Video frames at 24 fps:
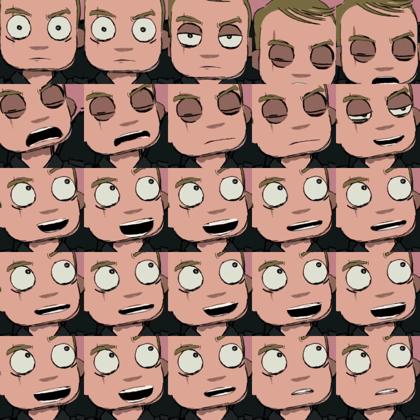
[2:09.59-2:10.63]

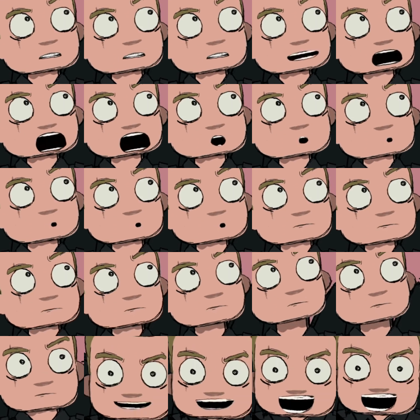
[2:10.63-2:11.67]
Money is
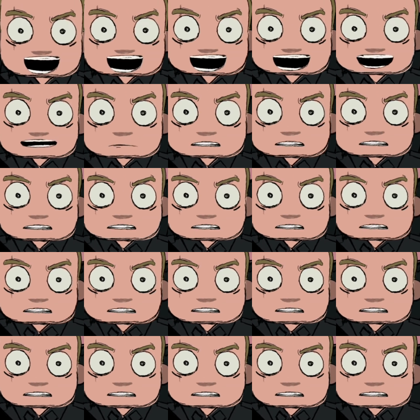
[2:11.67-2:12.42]
now banned